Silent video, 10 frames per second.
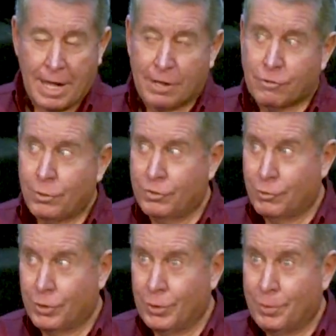I was going
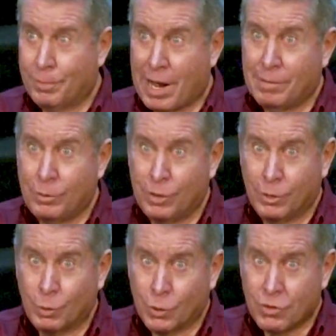through probably one of
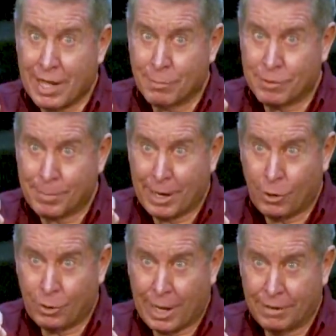the worst times in my
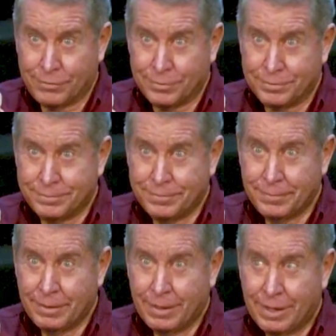whole life
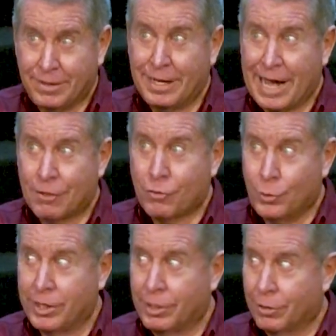in the last
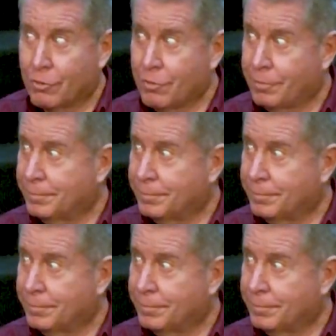20 years.